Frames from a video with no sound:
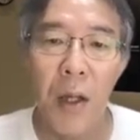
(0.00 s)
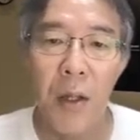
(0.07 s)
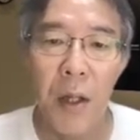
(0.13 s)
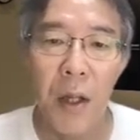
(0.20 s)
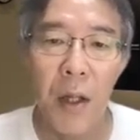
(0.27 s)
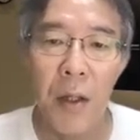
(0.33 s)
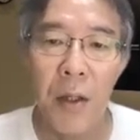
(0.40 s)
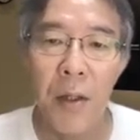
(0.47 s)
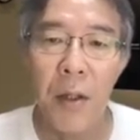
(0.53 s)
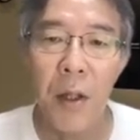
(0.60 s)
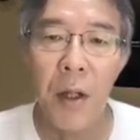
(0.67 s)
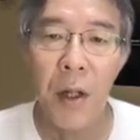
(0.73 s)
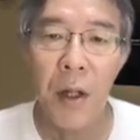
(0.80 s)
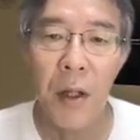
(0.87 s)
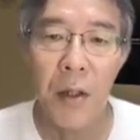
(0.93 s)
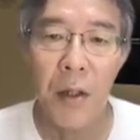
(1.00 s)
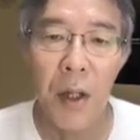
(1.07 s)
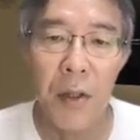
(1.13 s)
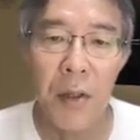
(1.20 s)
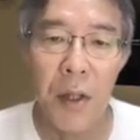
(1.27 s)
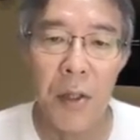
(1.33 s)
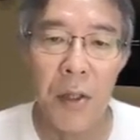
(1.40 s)
Then uh,
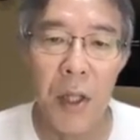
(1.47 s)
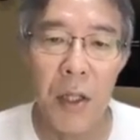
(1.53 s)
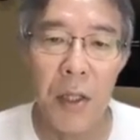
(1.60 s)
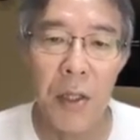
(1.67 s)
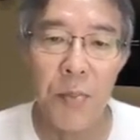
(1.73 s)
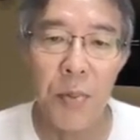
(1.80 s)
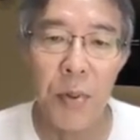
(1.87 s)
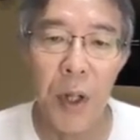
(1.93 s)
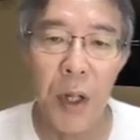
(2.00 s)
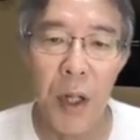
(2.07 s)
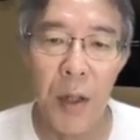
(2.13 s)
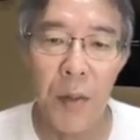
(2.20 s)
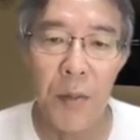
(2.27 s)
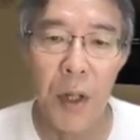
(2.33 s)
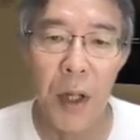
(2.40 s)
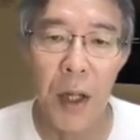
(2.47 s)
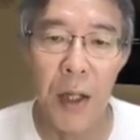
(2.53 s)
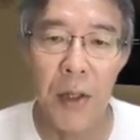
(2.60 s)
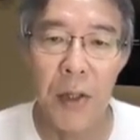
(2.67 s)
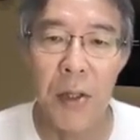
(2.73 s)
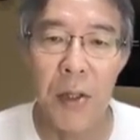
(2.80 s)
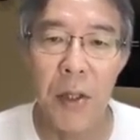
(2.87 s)
this H prime
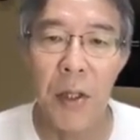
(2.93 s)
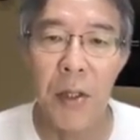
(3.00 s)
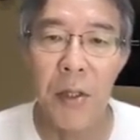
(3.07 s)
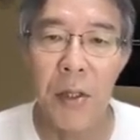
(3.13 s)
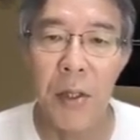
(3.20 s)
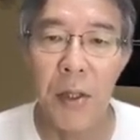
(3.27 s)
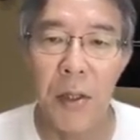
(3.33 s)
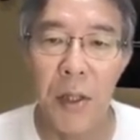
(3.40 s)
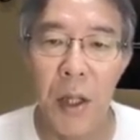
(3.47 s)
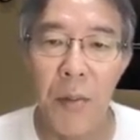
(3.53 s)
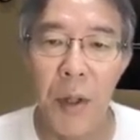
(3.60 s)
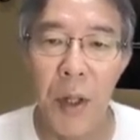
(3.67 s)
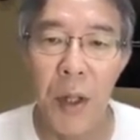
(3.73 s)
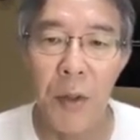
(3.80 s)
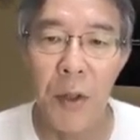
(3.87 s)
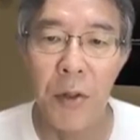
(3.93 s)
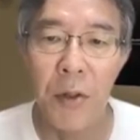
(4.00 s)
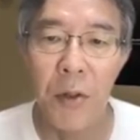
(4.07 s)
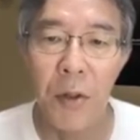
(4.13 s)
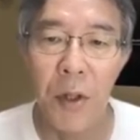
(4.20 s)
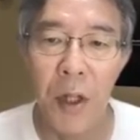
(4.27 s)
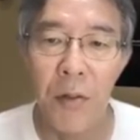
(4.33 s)
S is the same
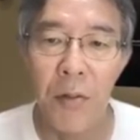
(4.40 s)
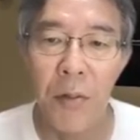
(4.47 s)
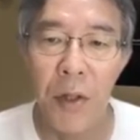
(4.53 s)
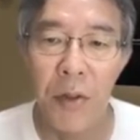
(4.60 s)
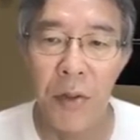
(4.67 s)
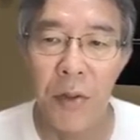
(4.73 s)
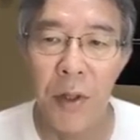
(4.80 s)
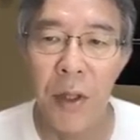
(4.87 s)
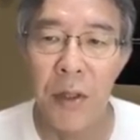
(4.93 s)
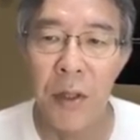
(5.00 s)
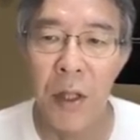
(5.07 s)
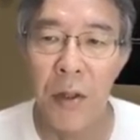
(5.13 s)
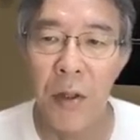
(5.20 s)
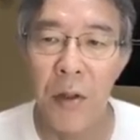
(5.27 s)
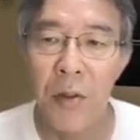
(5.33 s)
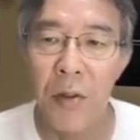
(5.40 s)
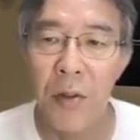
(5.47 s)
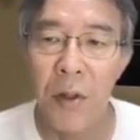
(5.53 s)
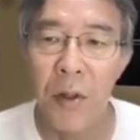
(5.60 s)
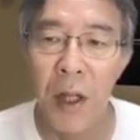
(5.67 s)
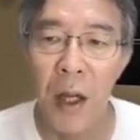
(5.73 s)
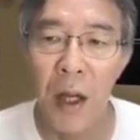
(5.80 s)
Hamiltonian restricted
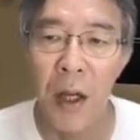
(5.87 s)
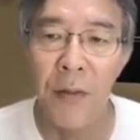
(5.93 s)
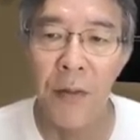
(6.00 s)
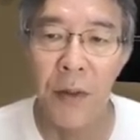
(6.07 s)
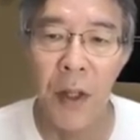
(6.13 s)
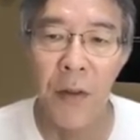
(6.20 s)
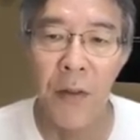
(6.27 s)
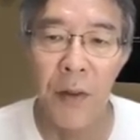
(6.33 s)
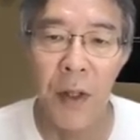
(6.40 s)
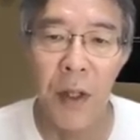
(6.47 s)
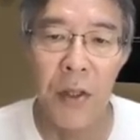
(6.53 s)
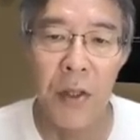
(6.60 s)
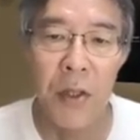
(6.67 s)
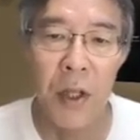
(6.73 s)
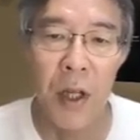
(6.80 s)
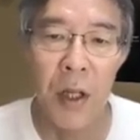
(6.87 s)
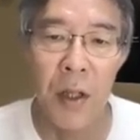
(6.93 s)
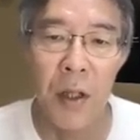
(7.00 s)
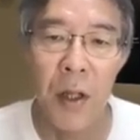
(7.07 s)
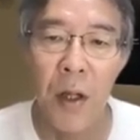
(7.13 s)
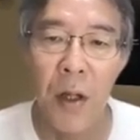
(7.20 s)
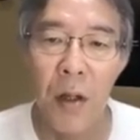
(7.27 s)
onto the half infinite chain,
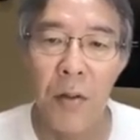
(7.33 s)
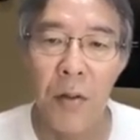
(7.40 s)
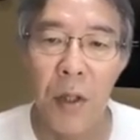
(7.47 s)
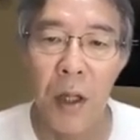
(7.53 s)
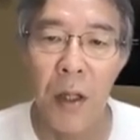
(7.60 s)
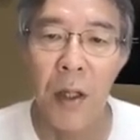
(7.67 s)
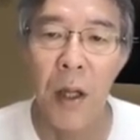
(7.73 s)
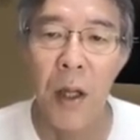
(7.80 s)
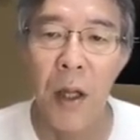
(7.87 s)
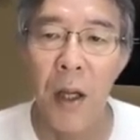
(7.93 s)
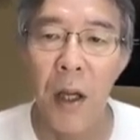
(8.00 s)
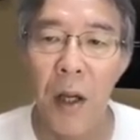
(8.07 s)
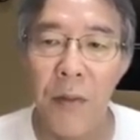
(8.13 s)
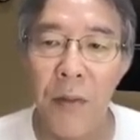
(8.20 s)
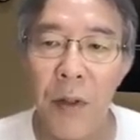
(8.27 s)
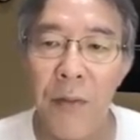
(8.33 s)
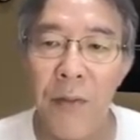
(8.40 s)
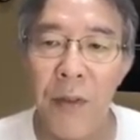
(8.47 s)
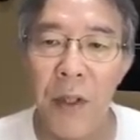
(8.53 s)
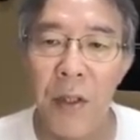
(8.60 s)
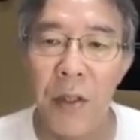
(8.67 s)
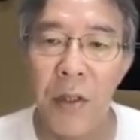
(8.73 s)
okay. half
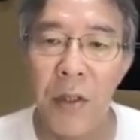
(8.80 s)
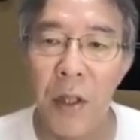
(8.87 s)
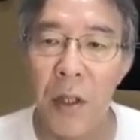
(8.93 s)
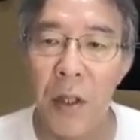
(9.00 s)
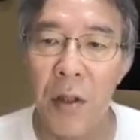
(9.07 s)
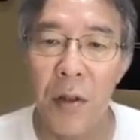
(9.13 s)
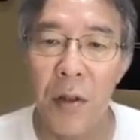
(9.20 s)
infinite chain.